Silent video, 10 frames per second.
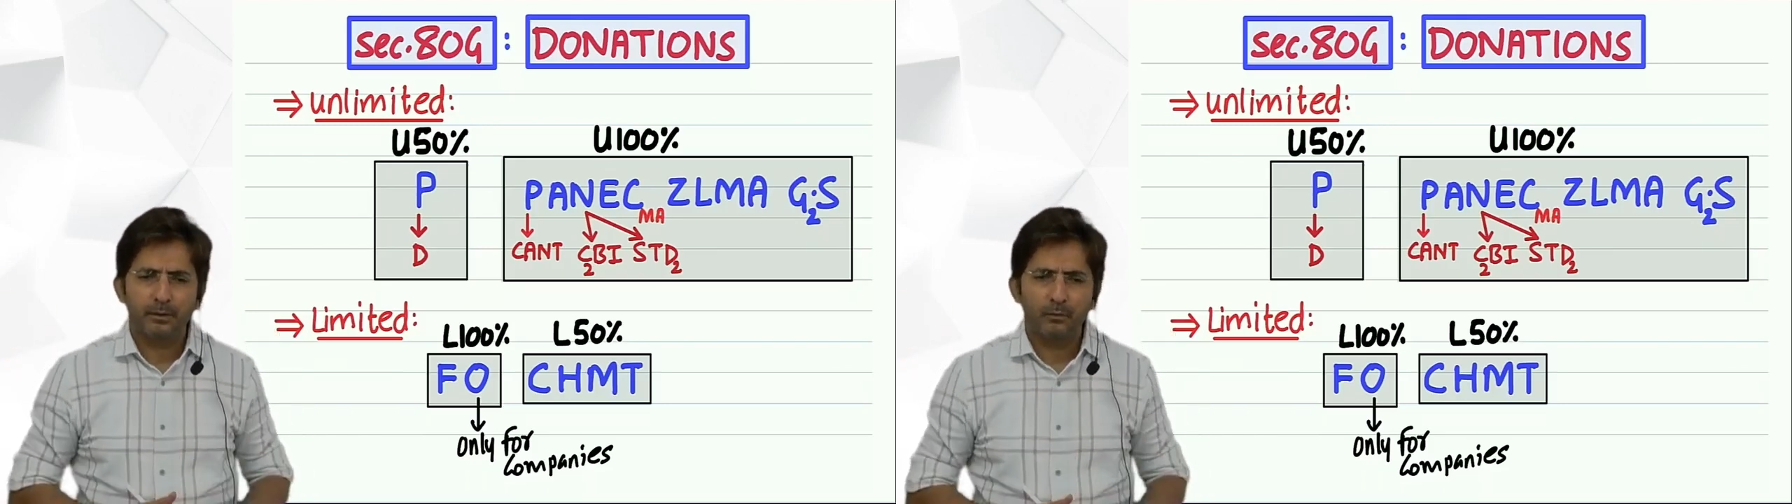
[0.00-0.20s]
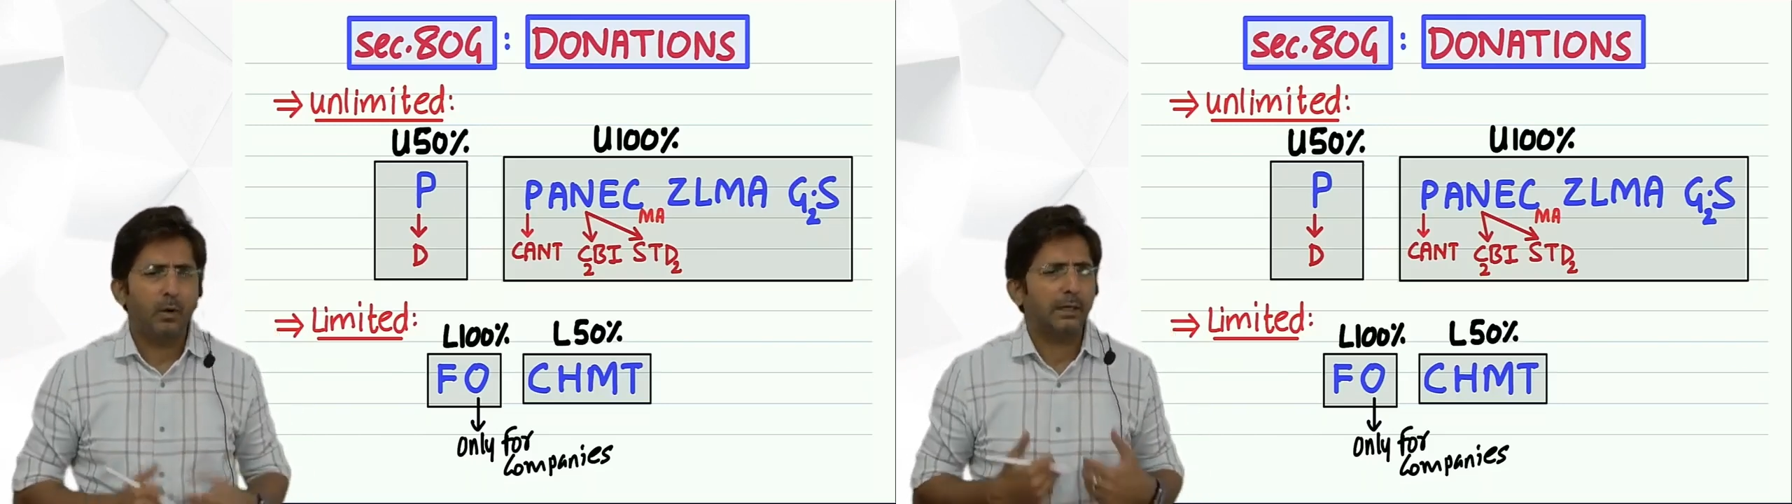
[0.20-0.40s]

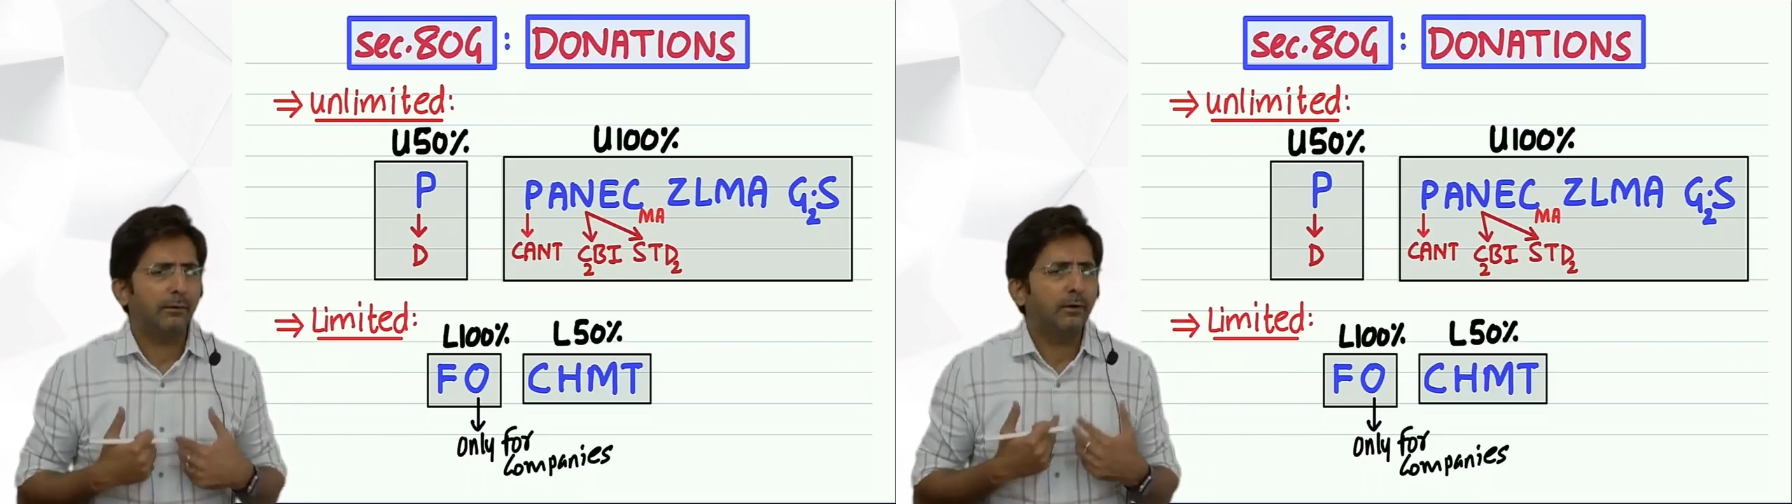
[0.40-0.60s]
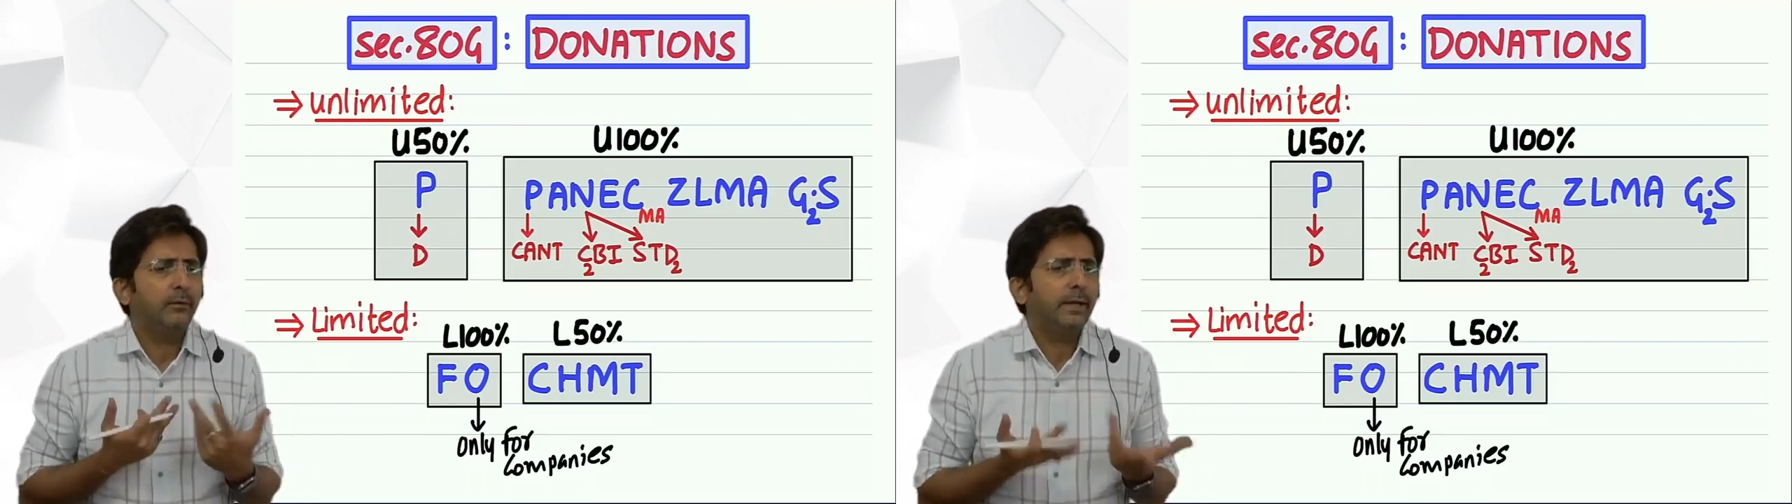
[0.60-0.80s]

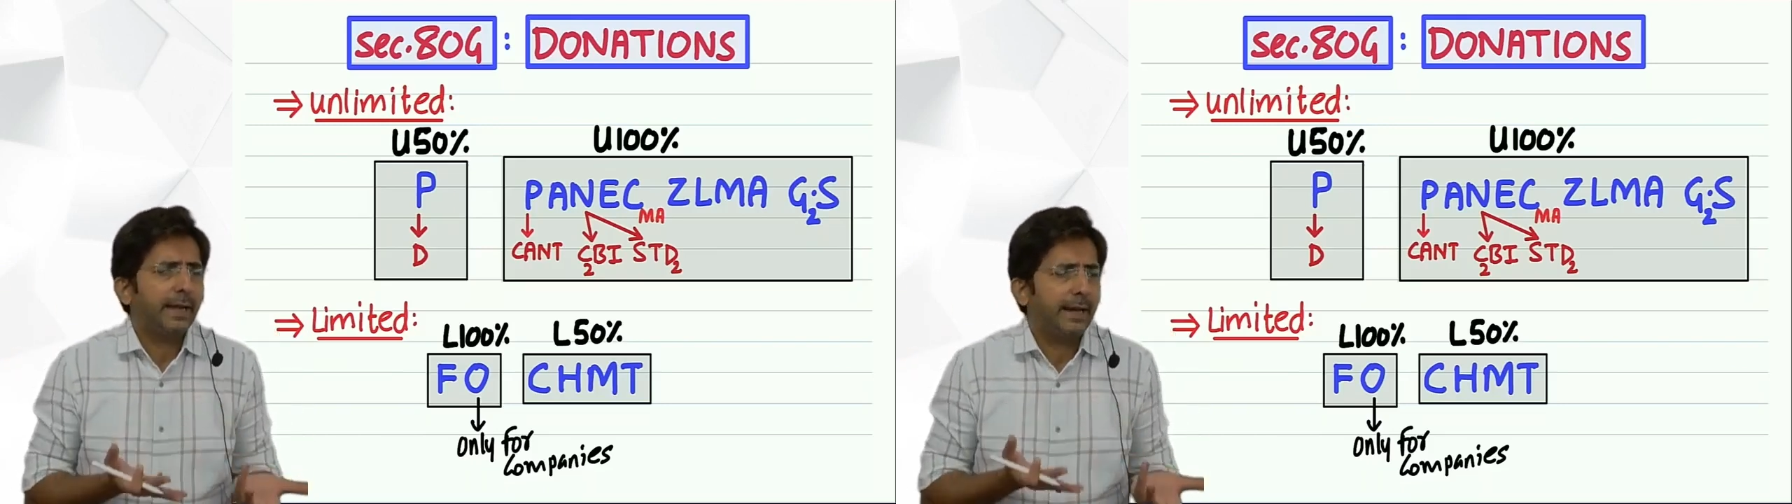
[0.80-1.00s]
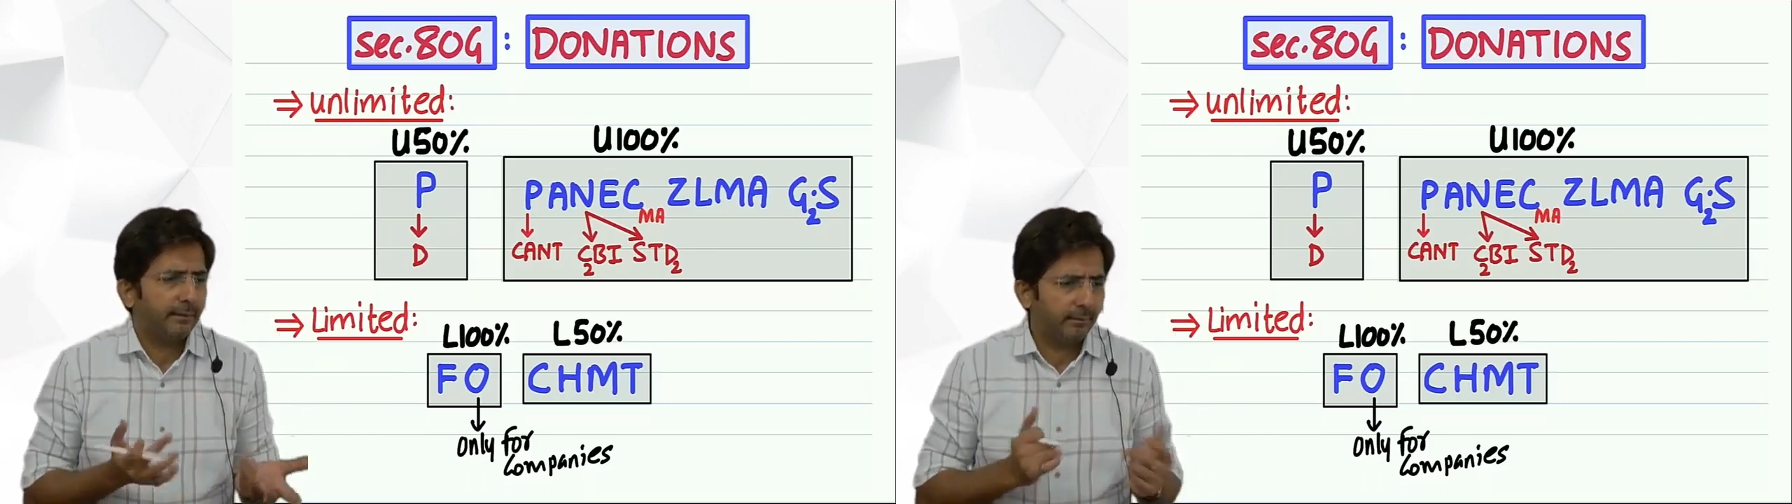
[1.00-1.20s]
whatever we can.